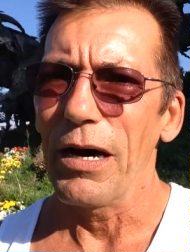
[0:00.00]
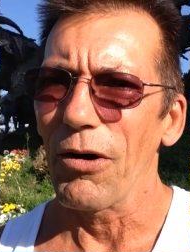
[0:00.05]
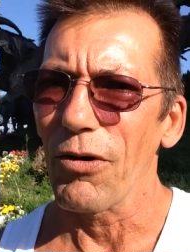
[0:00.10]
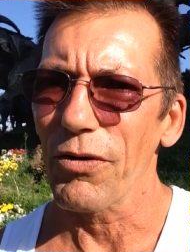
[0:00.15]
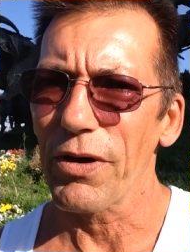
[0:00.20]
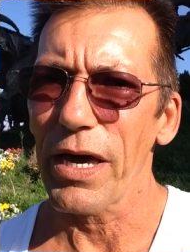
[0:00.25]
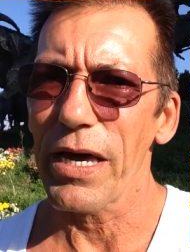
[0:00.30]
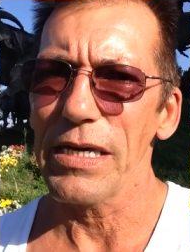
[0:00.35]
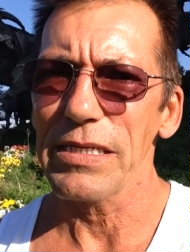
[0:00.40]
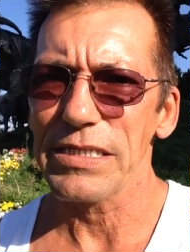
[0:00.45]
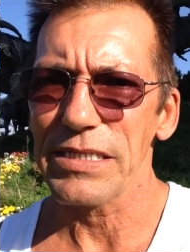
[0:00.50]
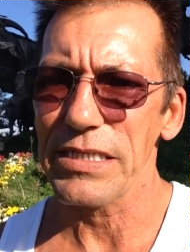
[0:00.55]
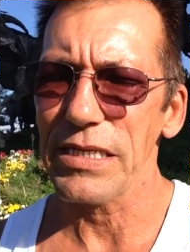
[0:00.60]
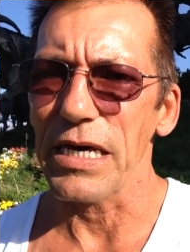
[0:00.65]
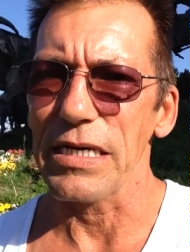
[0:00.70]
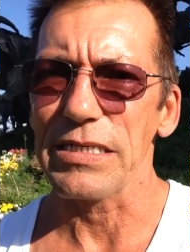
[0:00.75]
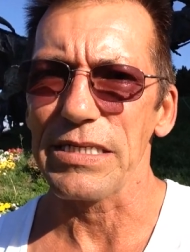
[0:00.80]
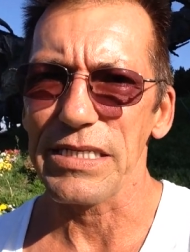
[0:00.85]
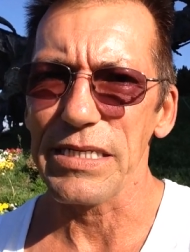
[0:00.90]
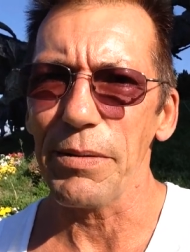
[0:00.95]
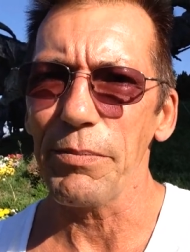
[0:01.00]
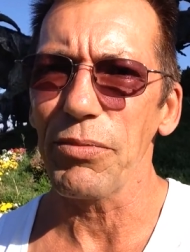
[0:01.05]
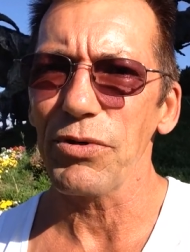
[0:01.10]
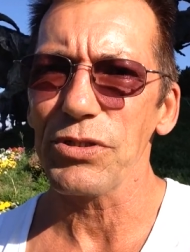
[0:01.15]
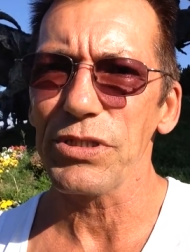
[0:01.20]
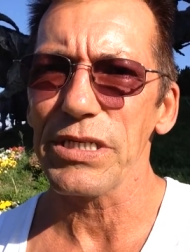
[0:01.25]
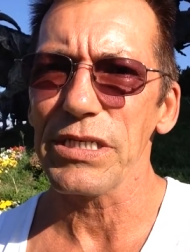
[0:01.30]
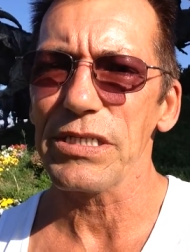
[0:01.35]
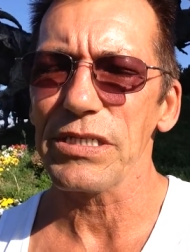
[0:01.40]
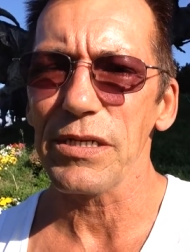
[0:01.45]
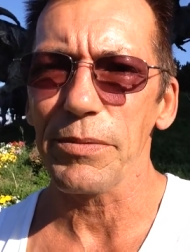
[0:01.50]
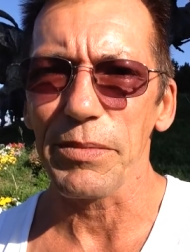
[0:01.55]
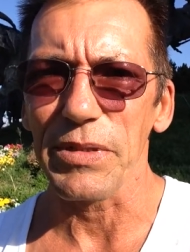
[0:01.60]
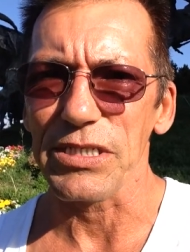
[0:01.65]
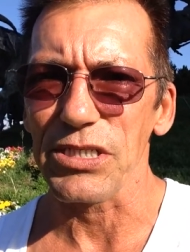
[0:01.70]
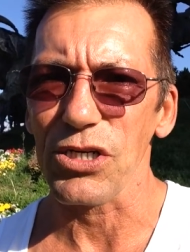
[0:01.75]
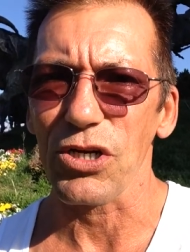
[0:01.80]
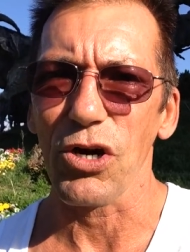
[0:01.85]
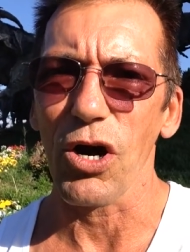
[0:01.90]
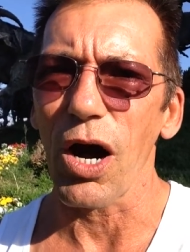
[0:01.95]
Okay, it's a simple system.
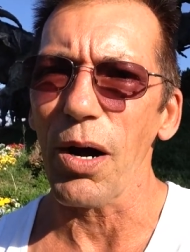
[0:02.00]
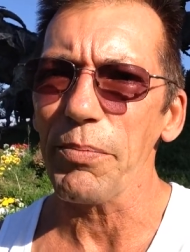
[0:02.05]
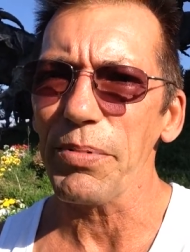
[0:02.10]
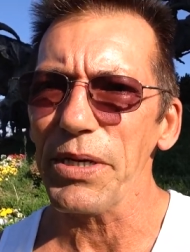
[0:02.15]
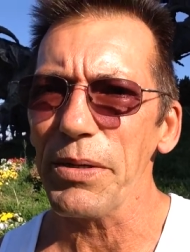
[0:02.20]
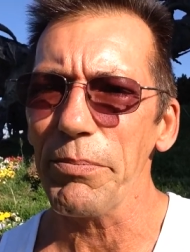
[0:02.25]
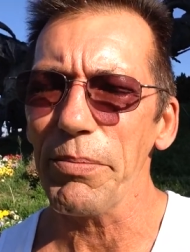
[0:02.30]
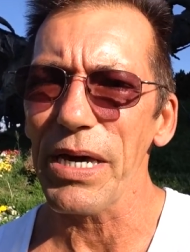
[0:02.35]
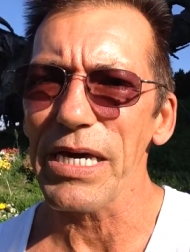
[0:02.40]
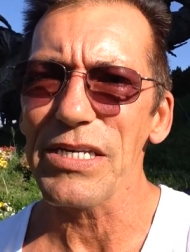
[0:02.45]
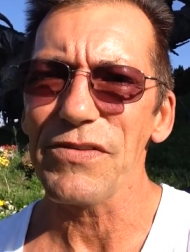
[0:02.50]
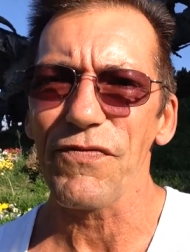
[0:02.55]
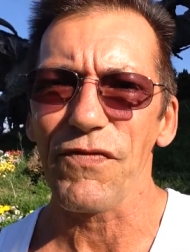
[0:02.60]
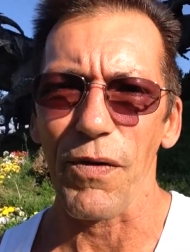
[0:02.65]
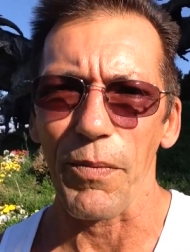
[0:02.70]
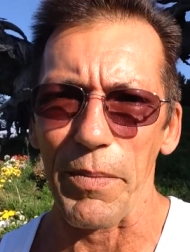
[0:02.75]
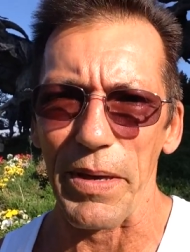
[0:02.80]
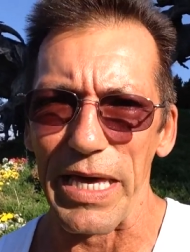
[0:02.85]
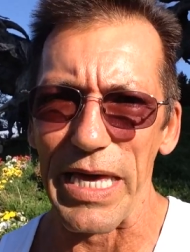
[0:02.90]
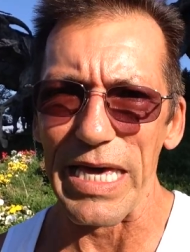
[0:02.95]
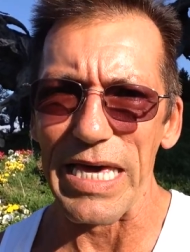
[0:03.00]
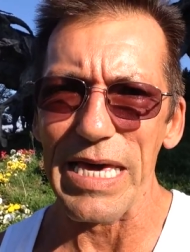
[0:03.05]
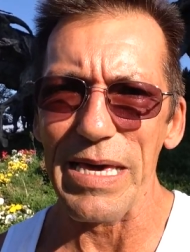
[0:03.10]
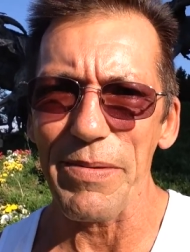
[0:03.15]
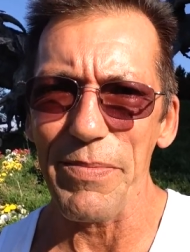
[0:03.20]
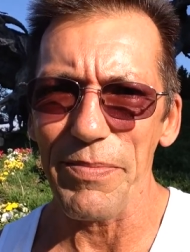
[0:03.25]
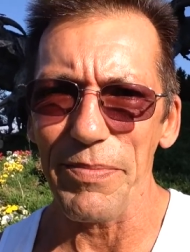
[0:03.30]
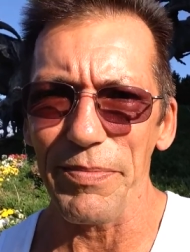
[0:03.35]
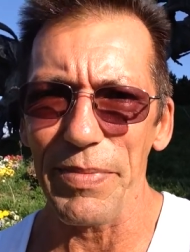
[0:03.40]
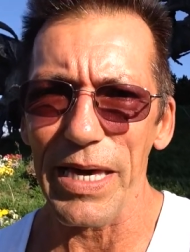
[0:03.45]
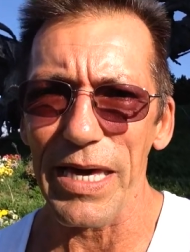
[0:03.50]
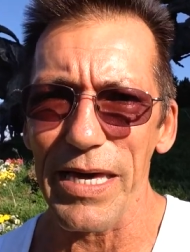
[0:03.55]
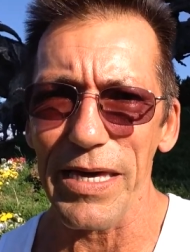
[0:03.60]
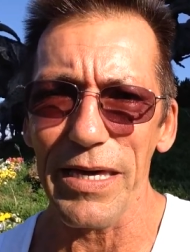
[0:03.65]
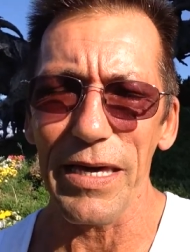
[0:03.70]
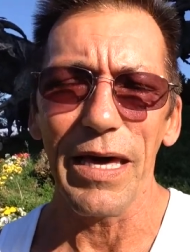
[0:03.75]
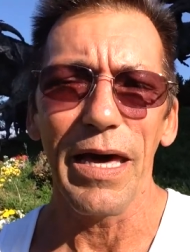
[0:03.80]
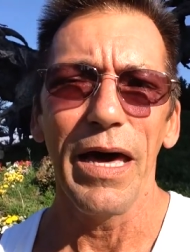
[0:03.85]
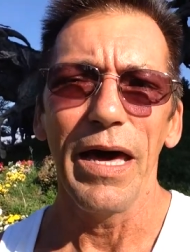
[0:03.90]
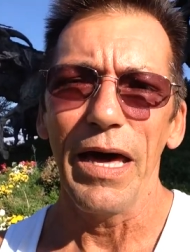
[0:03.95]
It's a copy and paste from
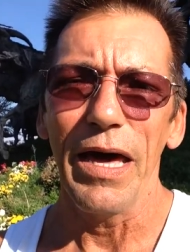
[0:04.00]
eBay